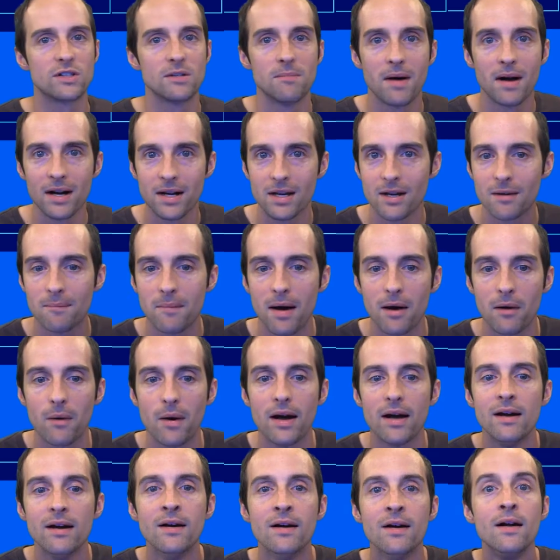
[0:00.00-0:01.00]
of money in my
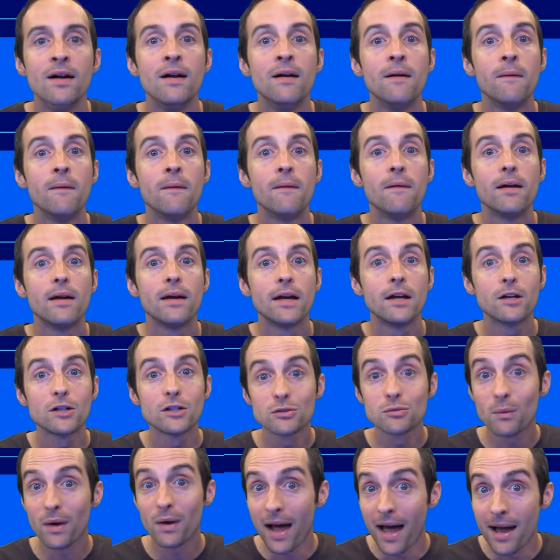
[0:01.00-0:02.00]
way.
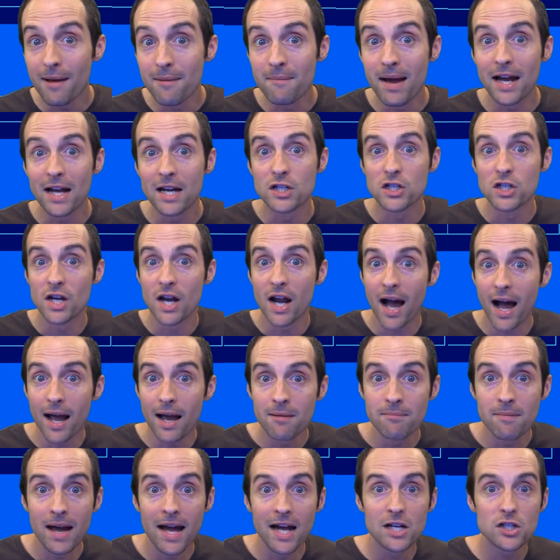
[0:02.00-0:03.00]
Here's what I imagine. I
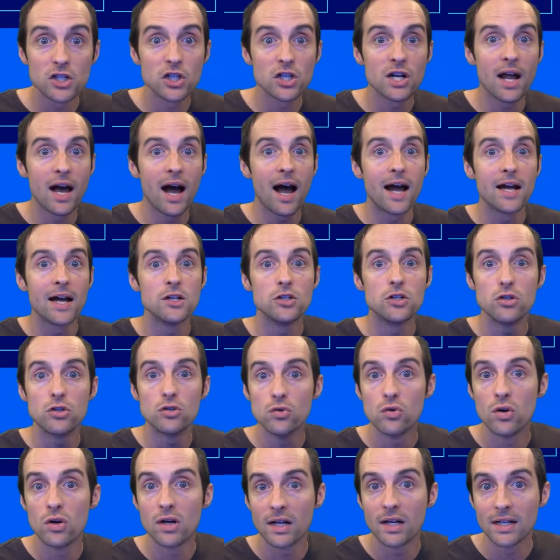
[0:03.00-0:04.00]
imagine I
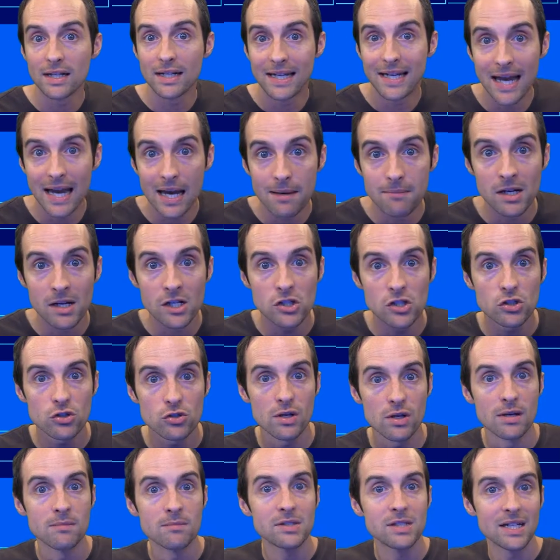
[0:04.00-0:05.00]
do gaming
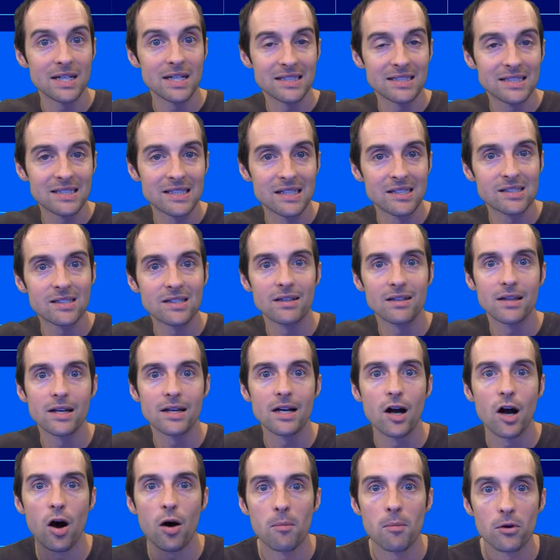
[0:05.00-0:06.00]
streams
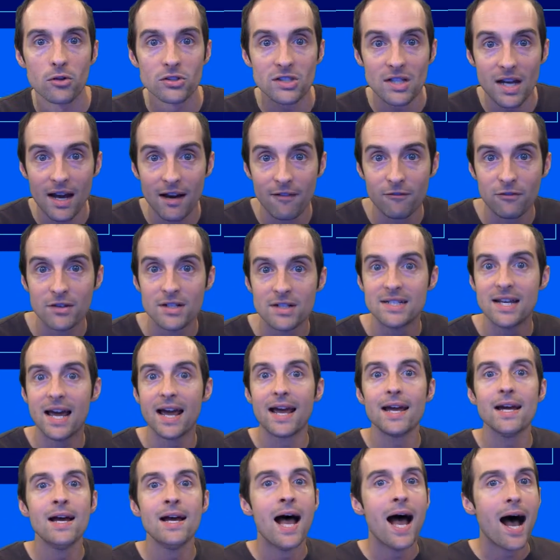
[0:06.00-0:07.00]
consistently almost every
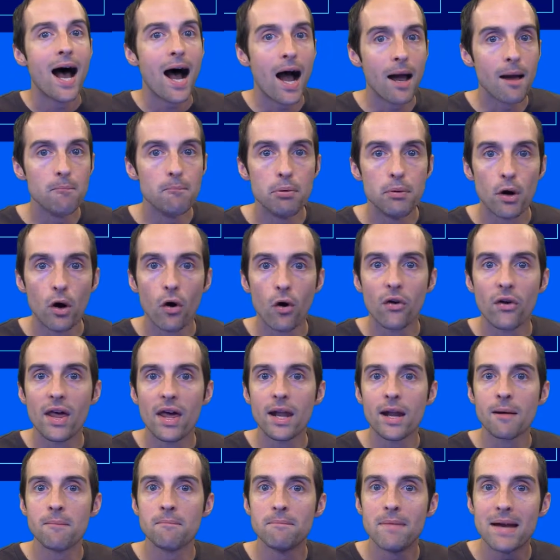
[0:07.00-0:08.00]
day. I build
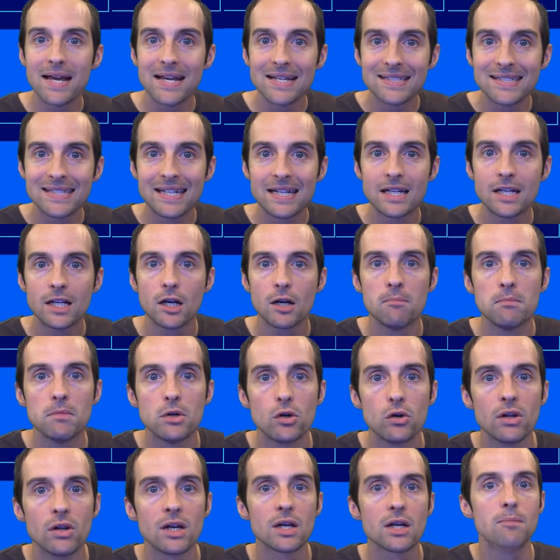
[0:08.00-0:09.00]
an amazing
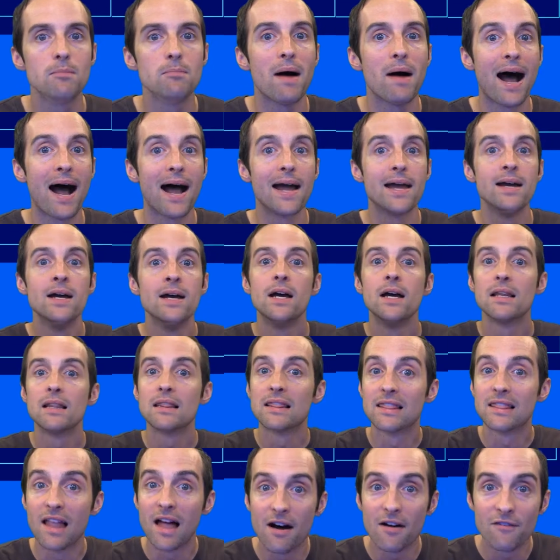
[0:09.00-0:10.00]
community by
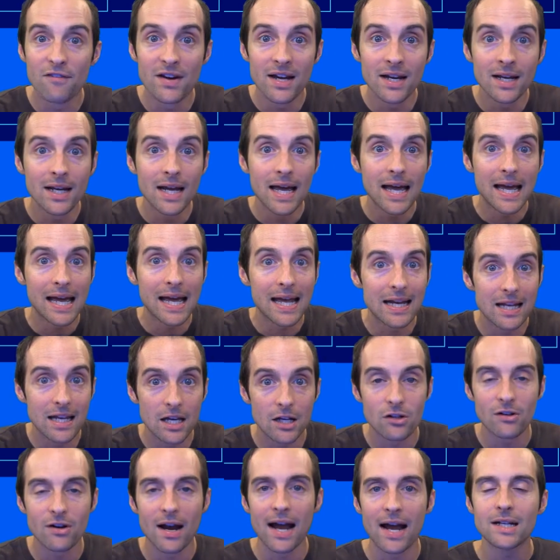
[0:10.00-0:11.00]
loving and
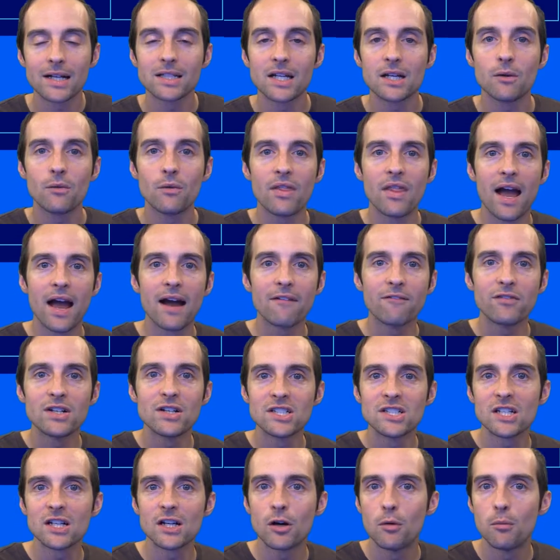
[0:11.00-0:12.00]
interacting with every
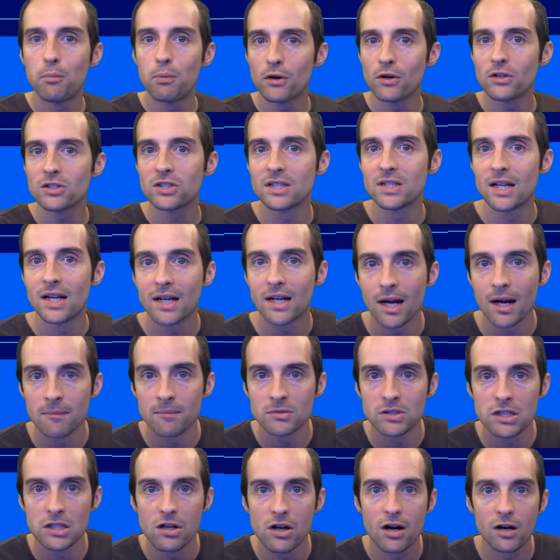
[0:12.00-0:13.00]
single person that
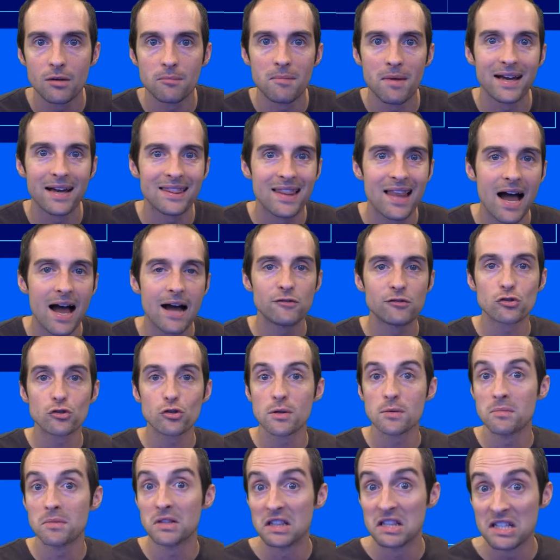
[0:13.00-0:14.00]
comes along my live
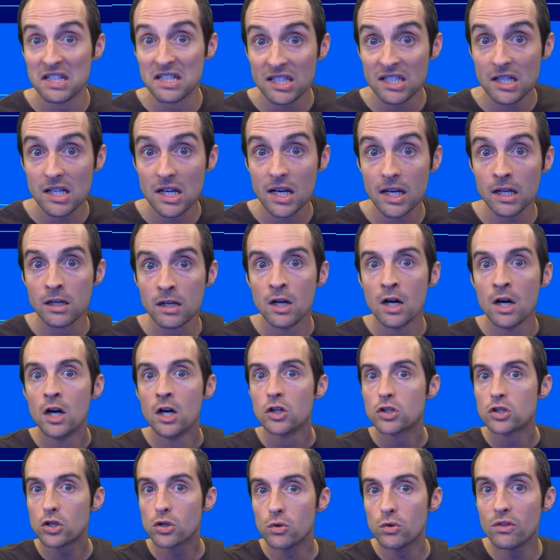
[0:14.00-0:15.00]
stream and listening
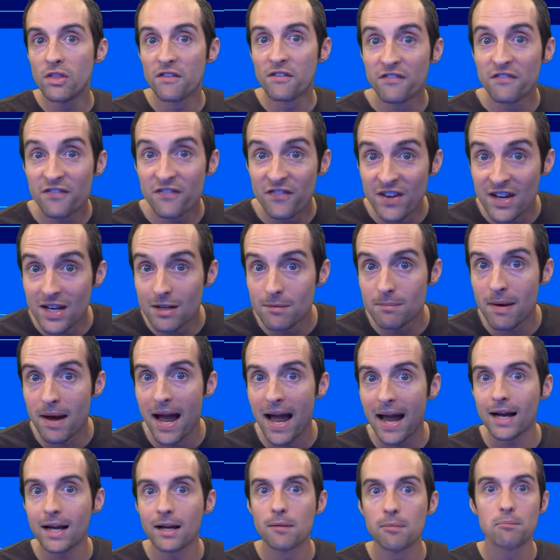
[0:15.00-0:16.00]
to the
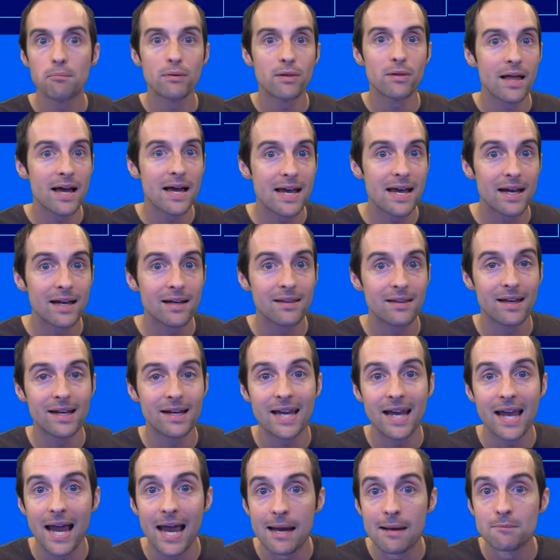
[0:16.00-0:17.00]
feedback, playing the
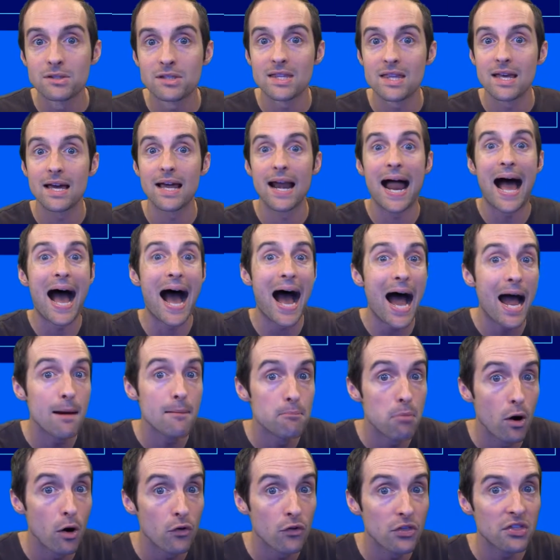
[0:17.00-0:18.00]
games that I
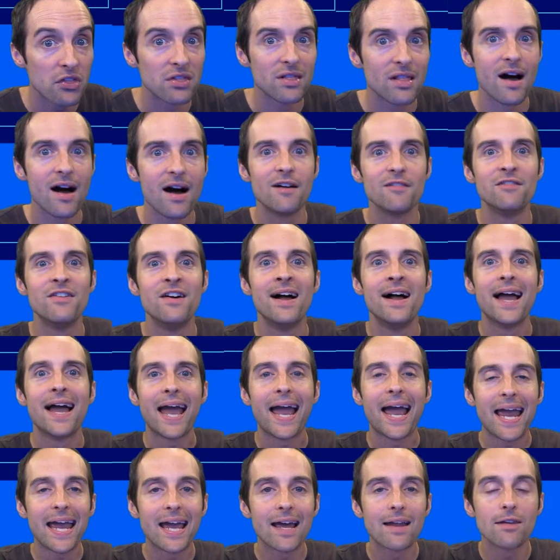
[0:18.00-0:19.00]
both love
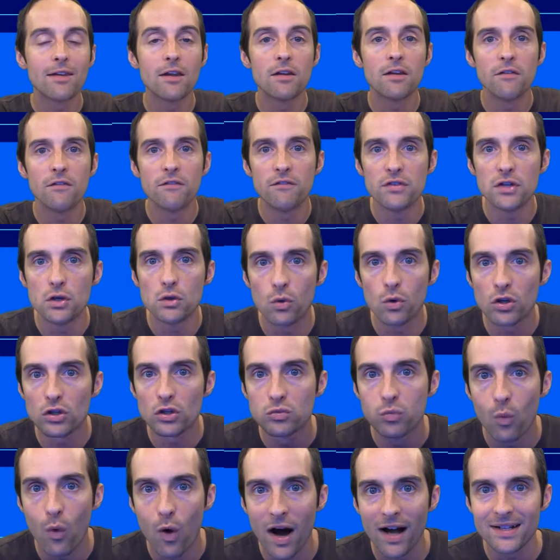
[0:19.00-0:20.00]
and that the
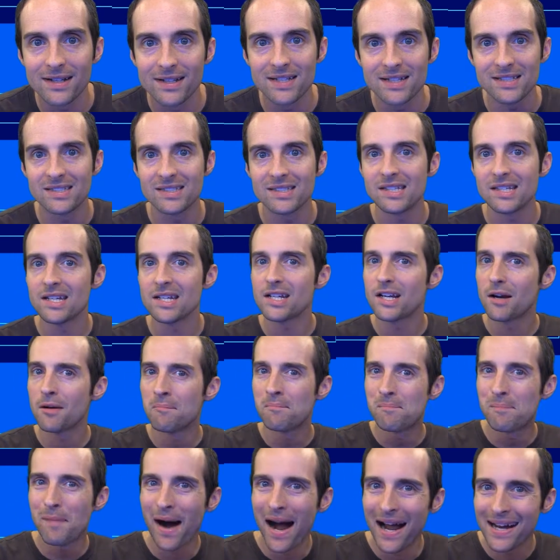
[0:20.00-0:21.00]
viewers want to see,
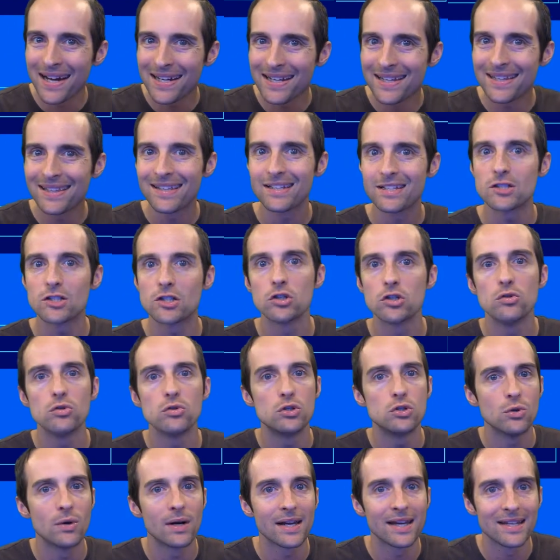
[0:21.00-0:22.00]
combining the two,
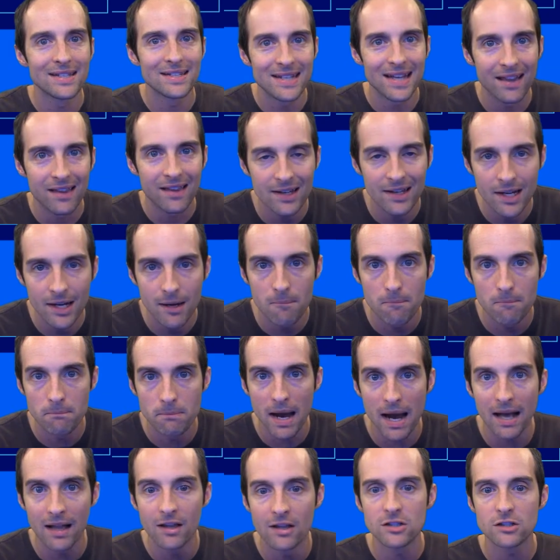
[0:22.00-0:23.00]
doing a delicate
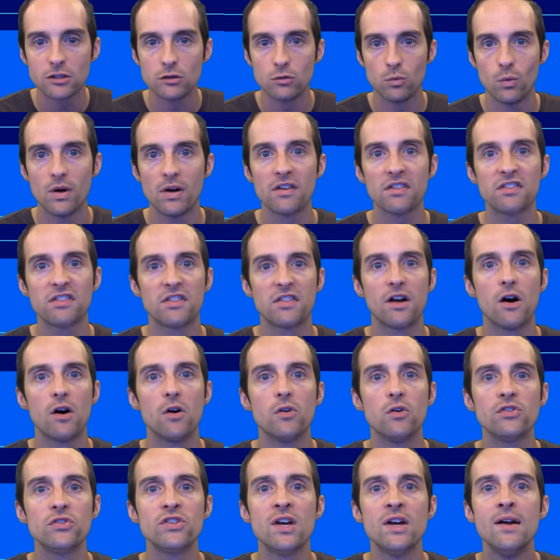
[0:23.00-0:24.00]
balance with
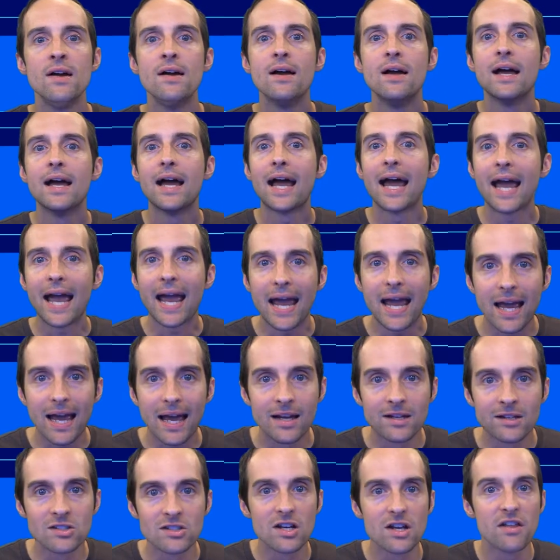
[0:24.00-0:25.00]
those,
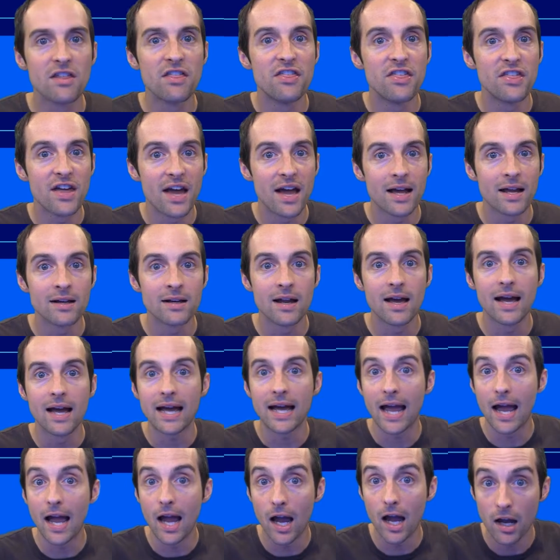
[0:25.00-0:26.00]
and then
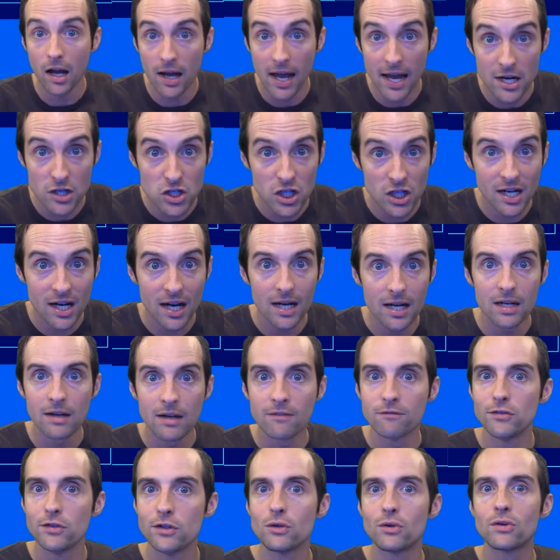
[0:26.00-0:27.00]

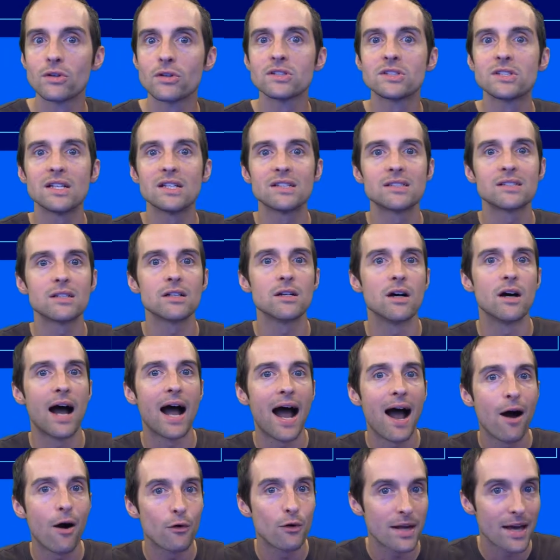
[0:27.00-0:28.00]
educating viewers as to
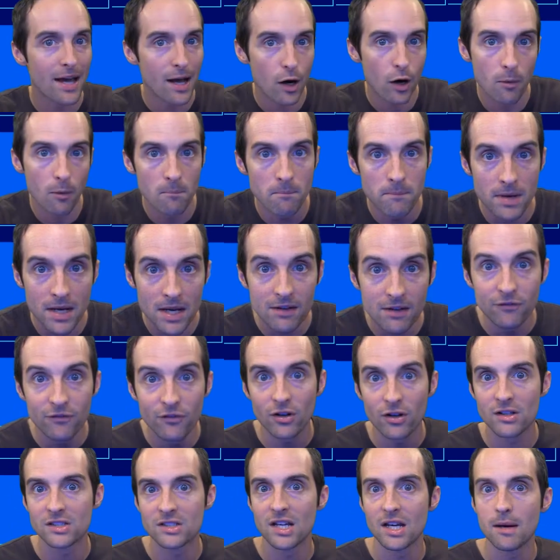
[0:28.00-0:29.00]
how to help me.
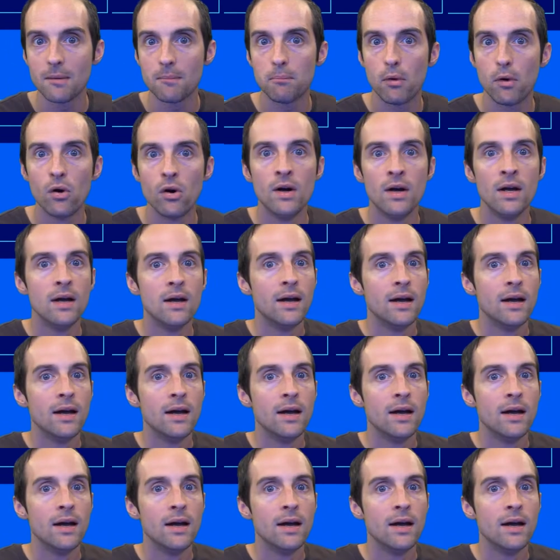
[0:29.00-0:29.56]
For example,